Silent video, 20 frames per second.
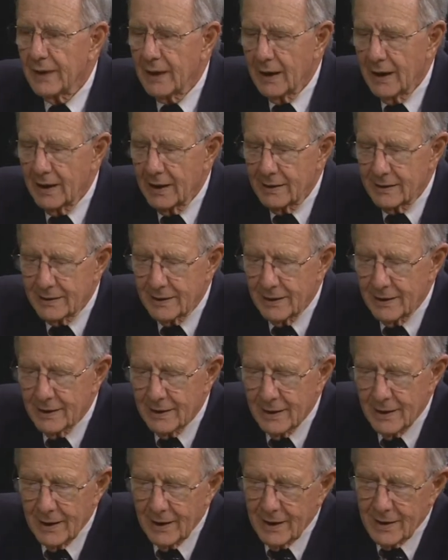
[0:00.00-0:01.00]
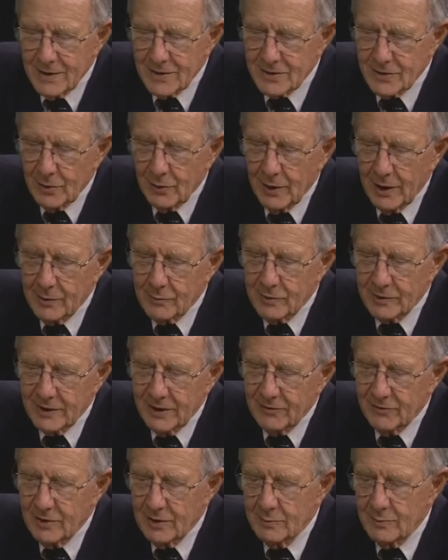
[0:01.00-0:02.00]
Right. And uh, so I would
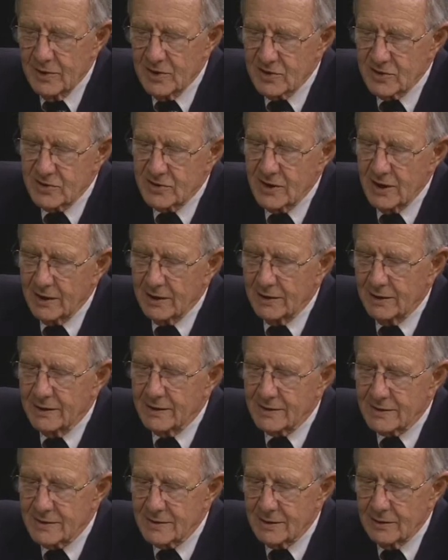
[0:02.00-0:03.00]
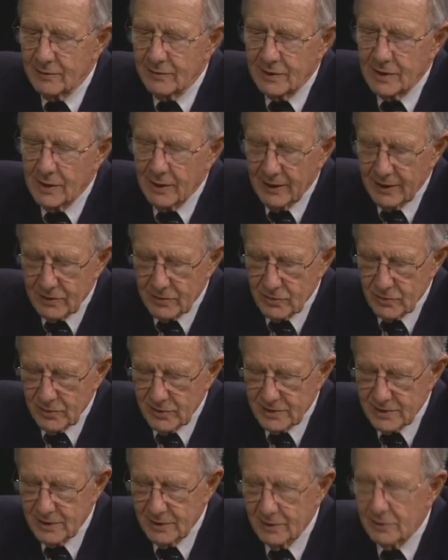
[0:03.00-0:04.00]
give them this checklist of
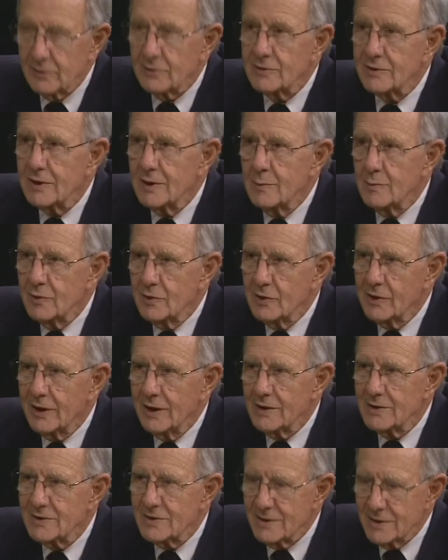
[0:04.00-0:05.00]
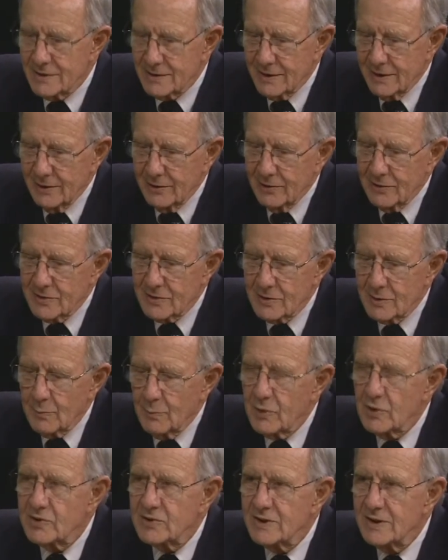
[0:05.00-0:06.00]
intellectual skills, communication skills,
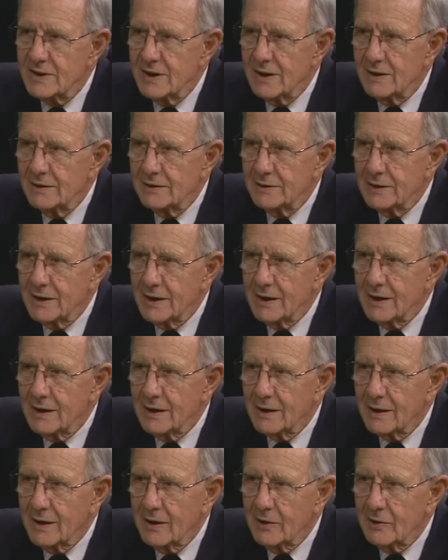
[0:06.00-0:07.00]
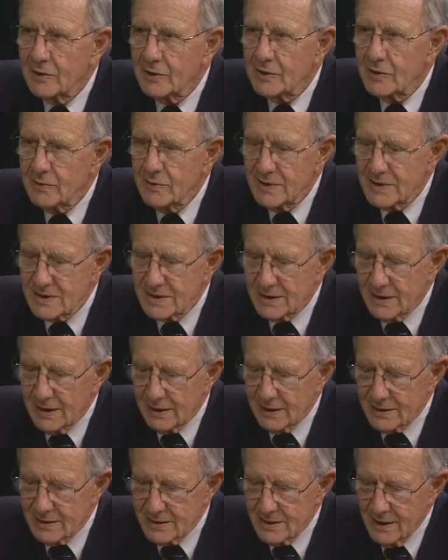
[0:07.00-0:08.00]
personality
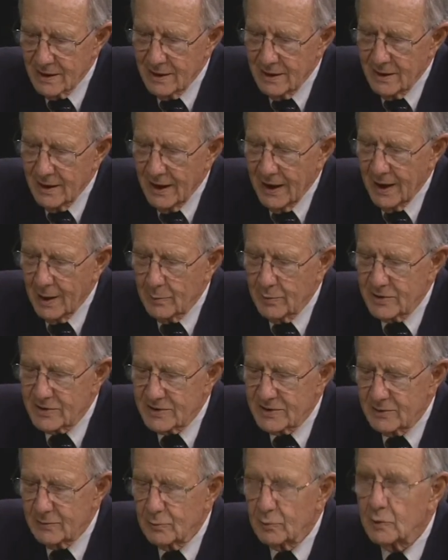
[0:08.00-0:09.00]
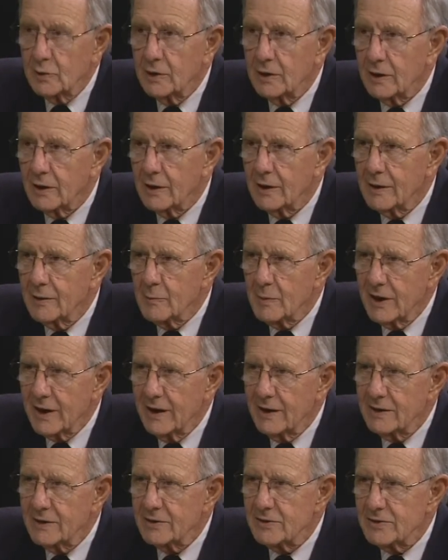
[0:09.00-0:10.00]
characteristics, habits of work,
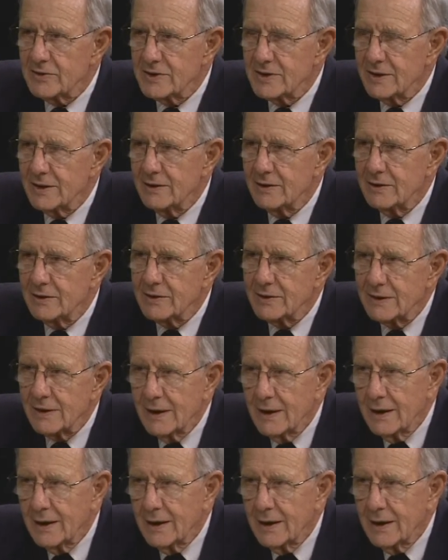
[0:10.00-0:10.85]
mechanical skills.